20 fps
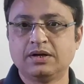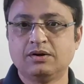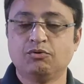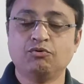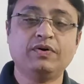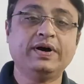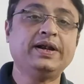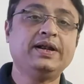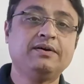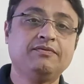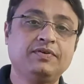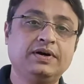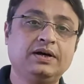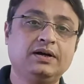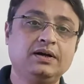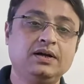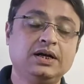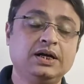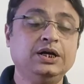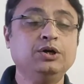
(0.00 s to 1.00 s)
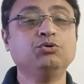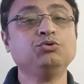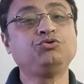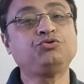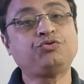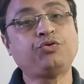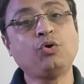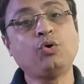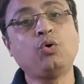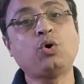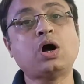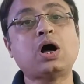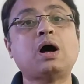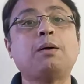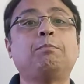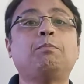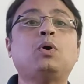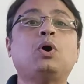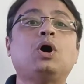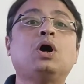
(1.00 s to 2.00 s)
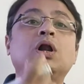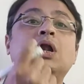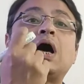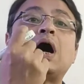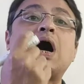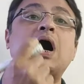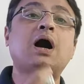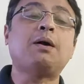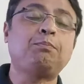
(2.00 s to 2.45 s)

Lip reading: Whenever you throw a ball